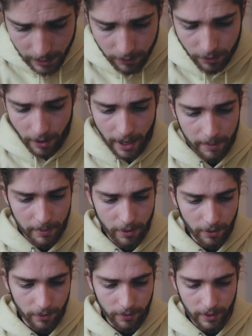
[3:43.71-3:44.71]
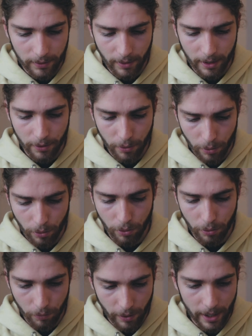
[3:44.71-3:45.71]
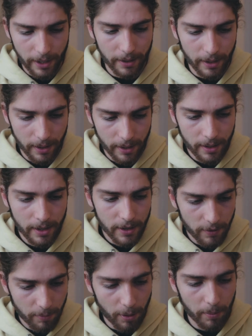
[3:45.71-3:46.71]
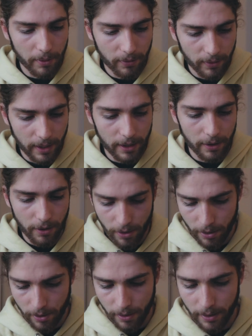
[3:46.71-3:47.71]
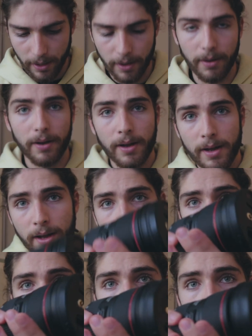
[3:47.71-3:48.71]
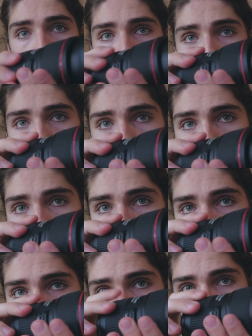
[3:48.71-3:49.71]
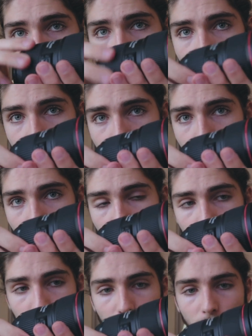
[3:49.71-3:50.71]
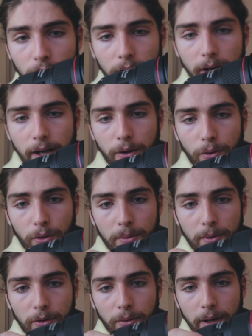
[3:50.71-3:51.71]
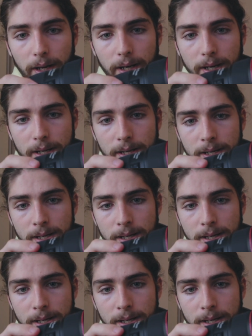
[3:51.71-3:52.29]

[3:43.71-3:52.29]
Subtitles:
It's great because it's like an all-rounder. You've probably seen and heard the 70, 24 and all in between.